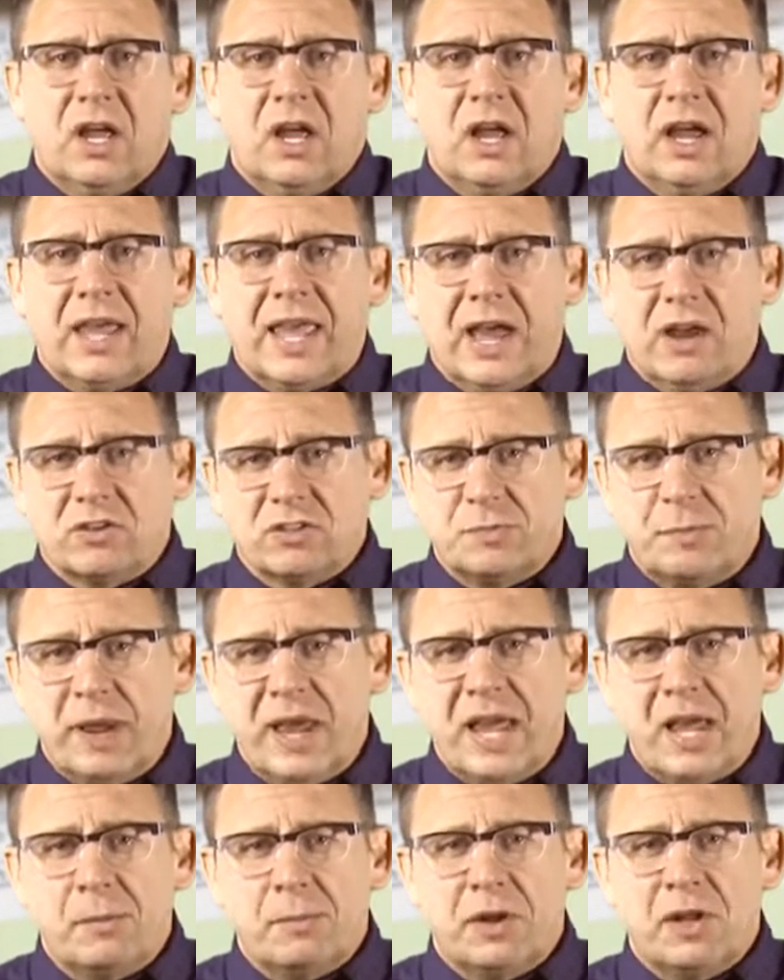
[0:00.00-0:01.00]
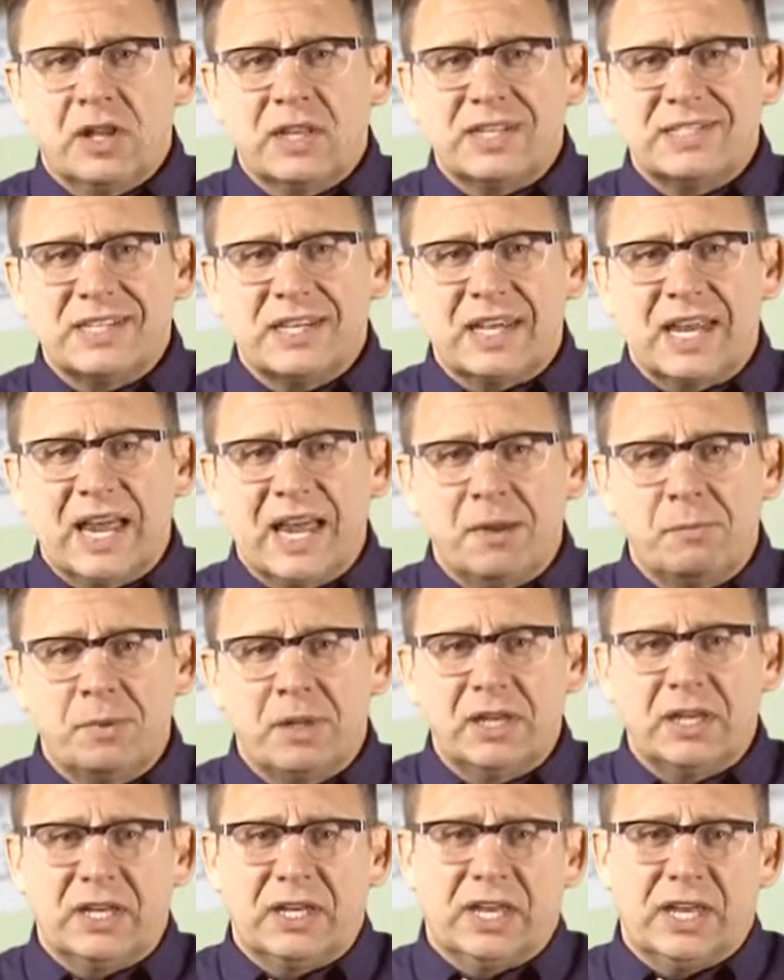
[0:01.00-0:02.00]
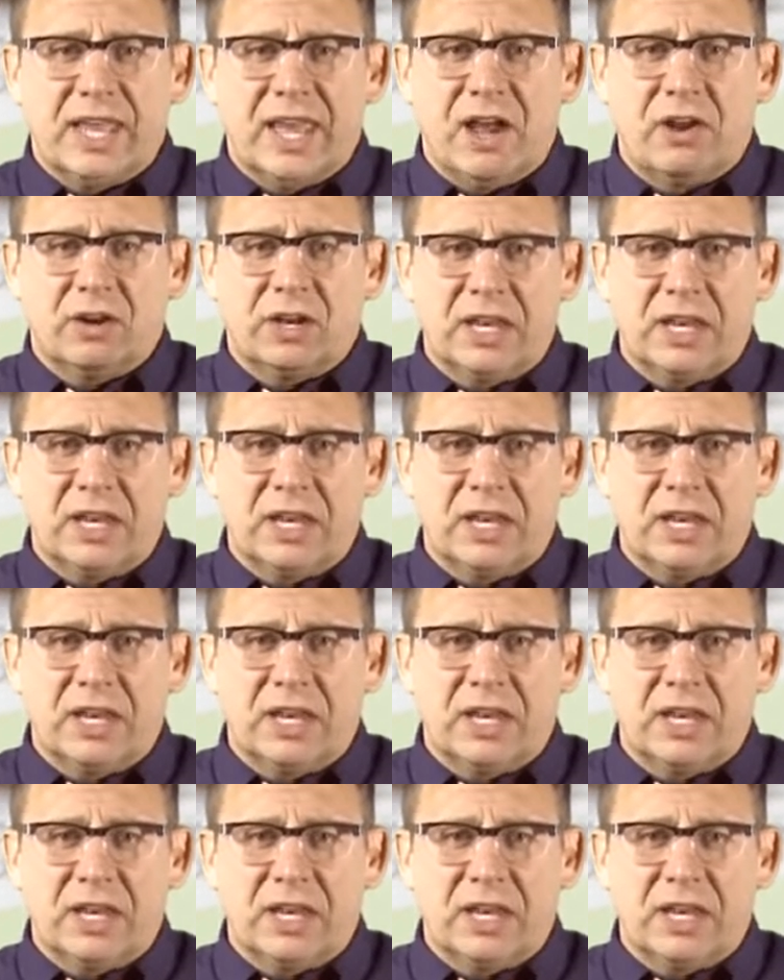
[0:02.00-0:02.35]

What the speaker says: Accounts payable is a liability account,